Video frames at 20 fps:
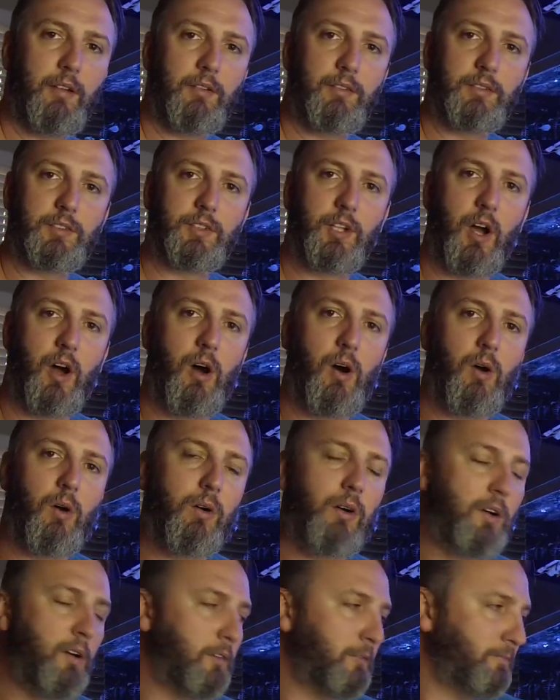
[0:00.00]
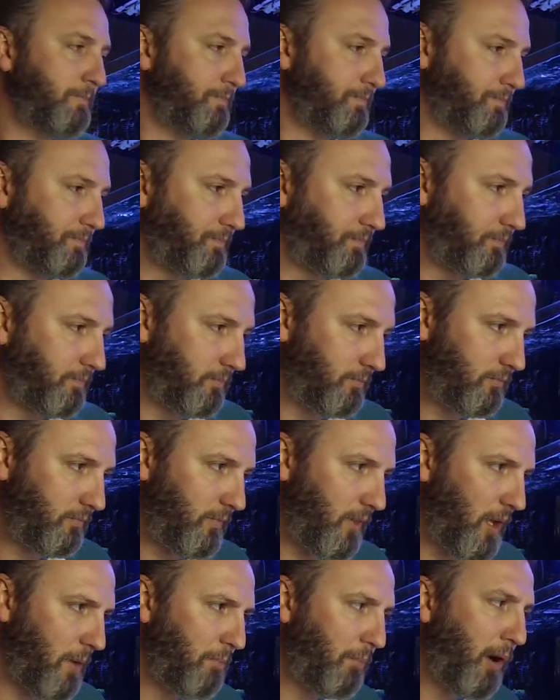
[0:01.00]
So
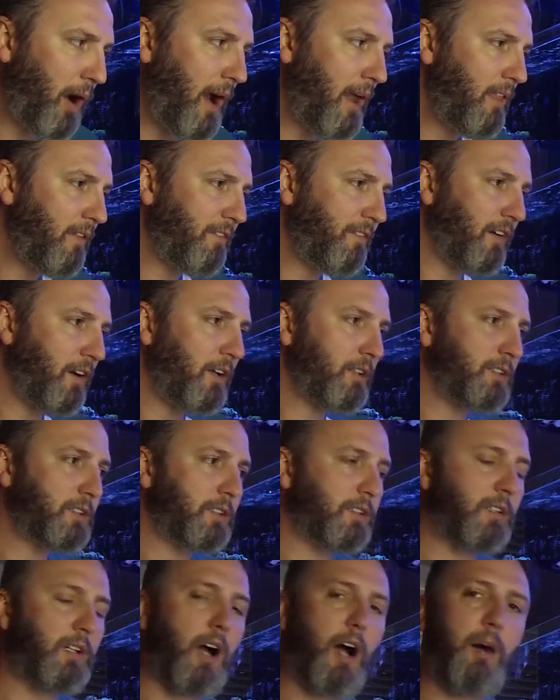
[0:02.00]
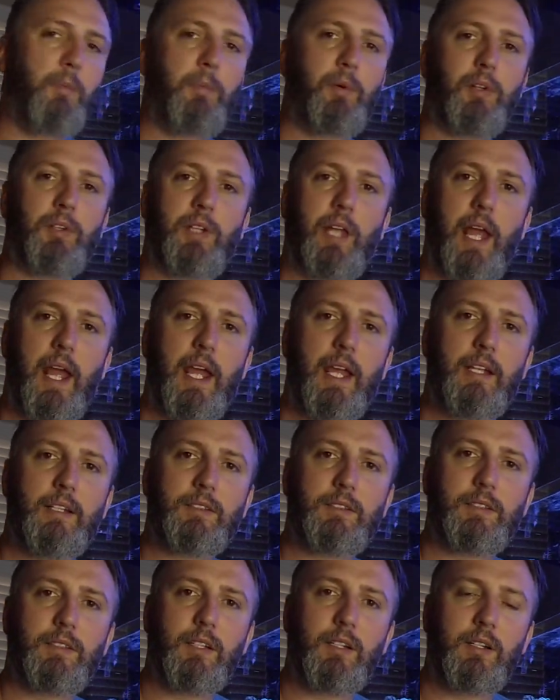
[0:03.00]
probably the first couple
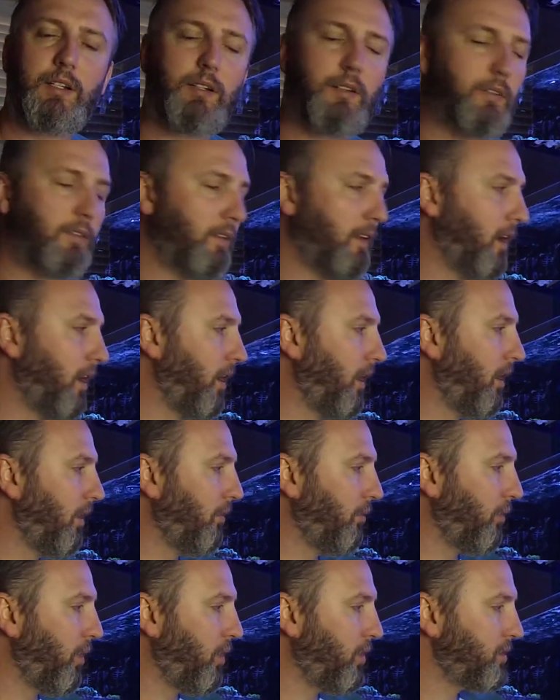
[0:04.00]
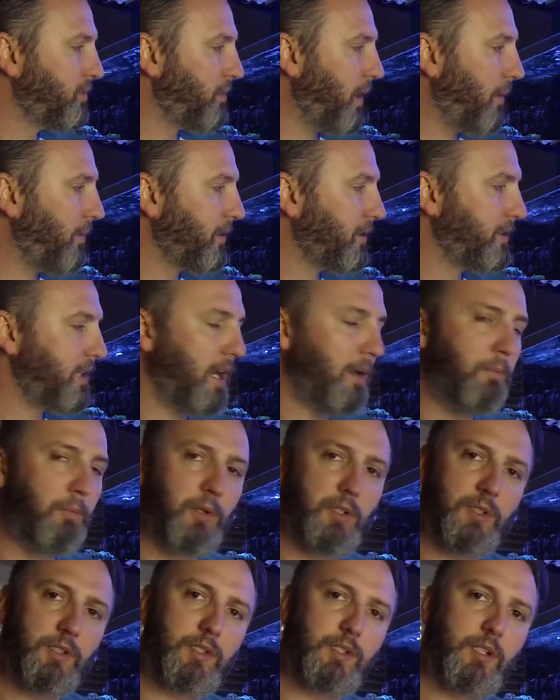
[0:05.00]
days, the rose bubble tip
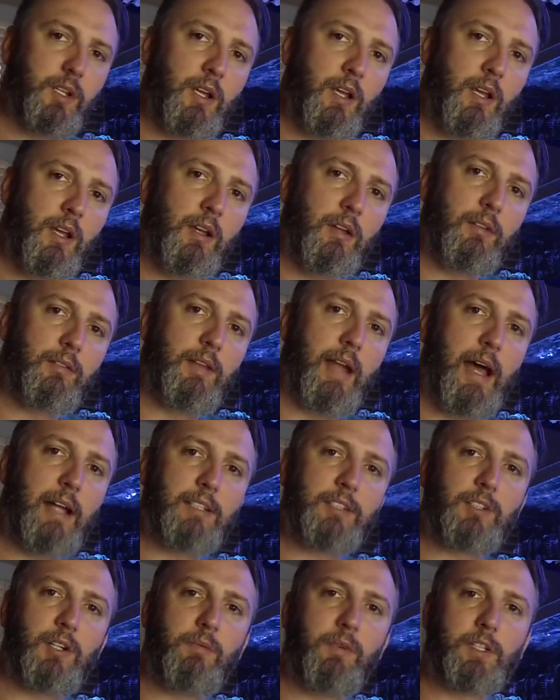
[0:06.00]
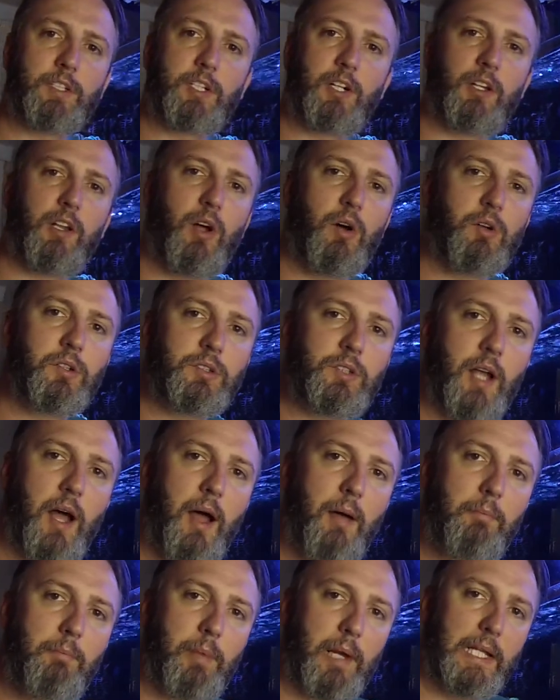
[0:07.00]
was not so much closed
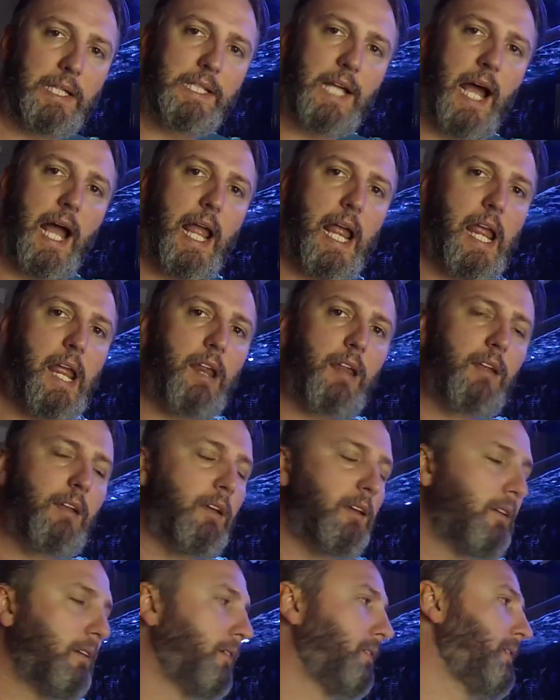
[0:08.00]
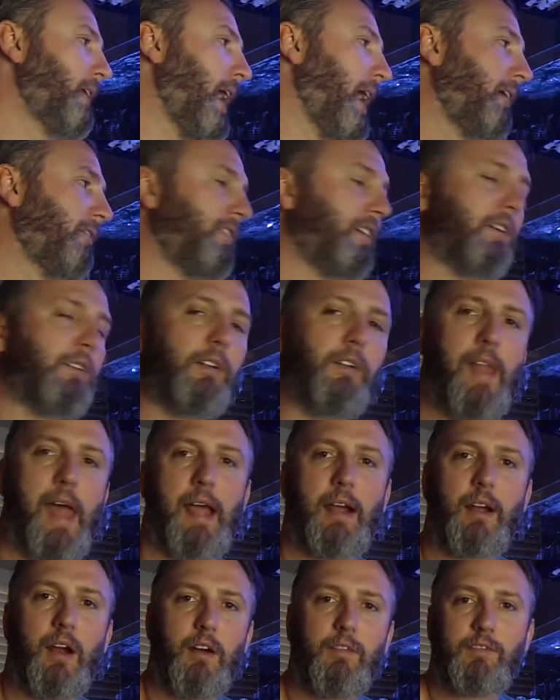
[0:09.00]
up but tight, not feeling
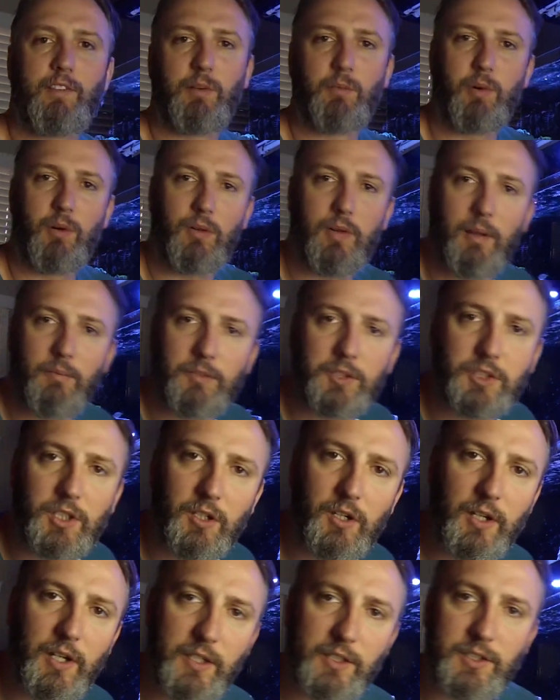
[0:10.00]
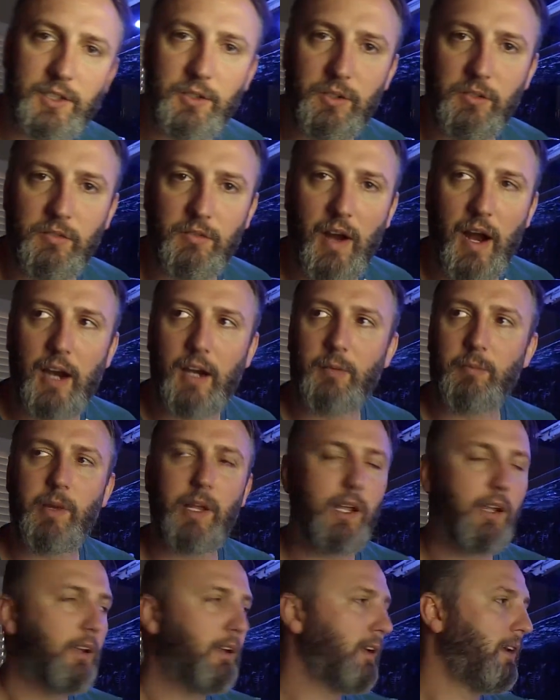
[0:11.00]
that comfortable, I'm sure, in its new environment.